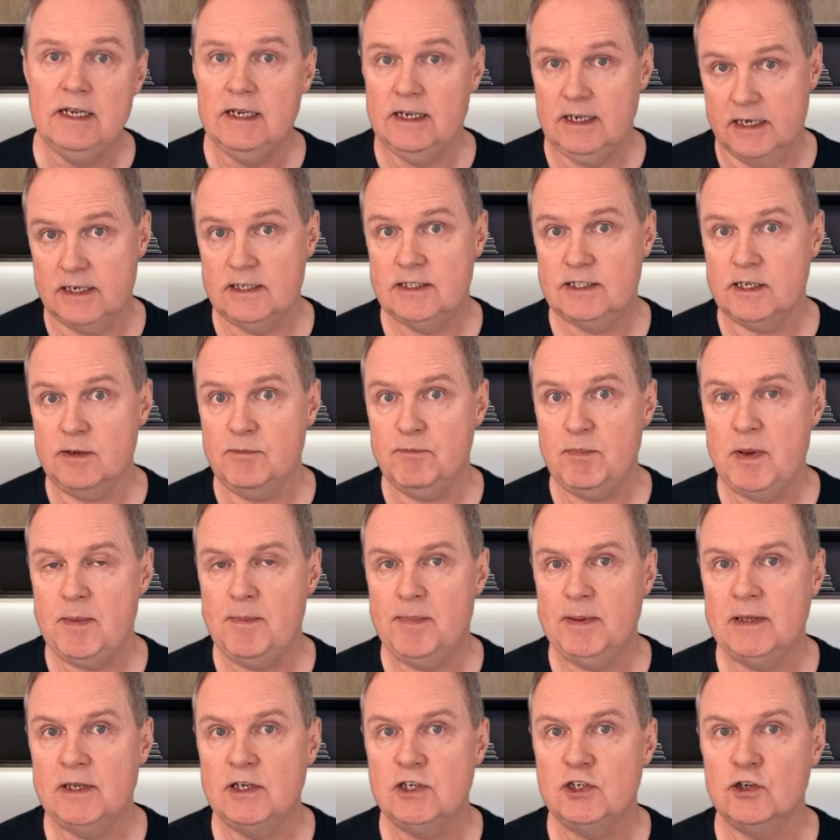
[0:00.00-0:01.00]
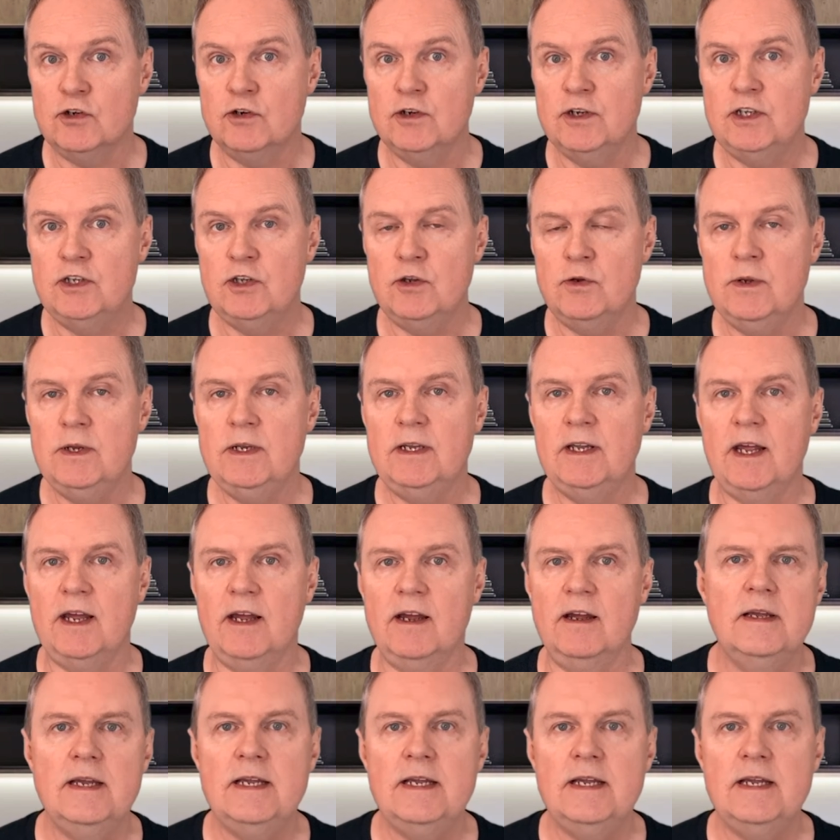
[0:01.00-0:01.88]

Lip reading: and some people enjoy doing that,